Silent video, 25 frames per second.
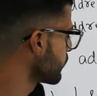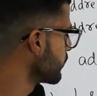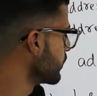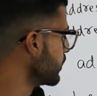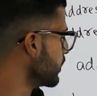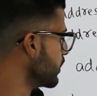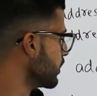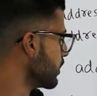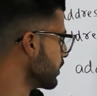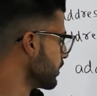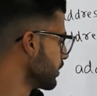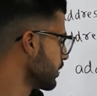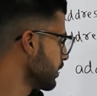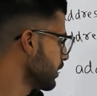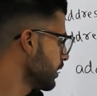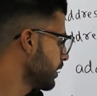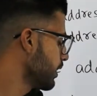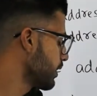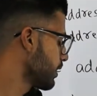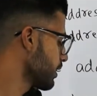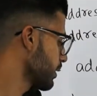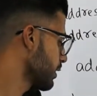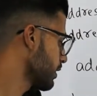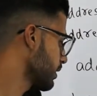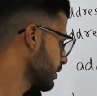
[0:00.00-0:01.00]
field,
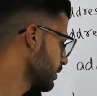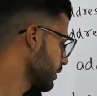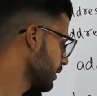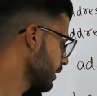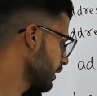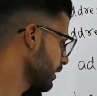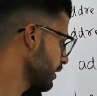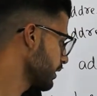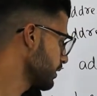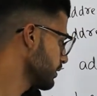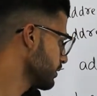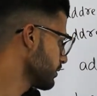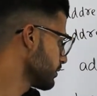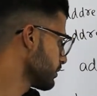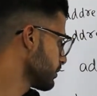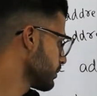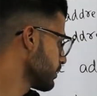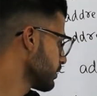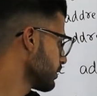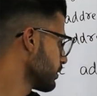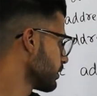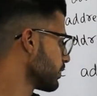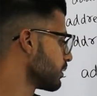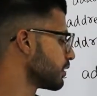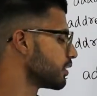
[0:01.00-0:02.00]
it contains
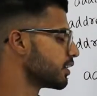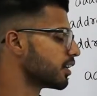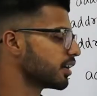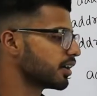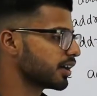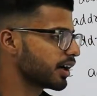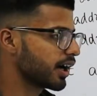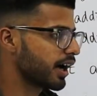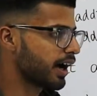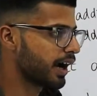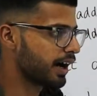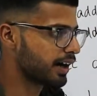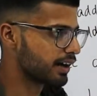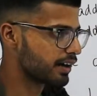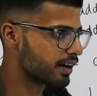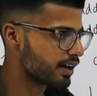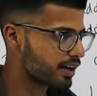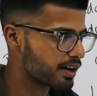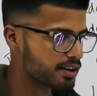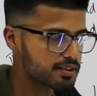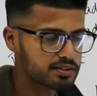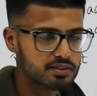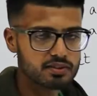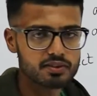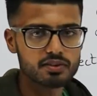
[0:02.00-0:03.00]
the
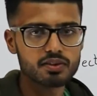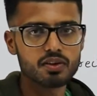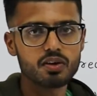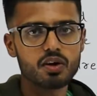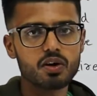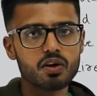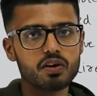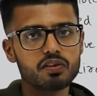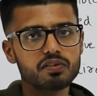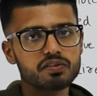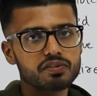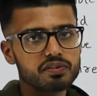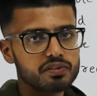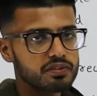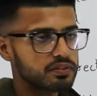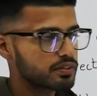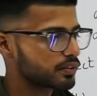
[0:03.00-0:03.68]
address of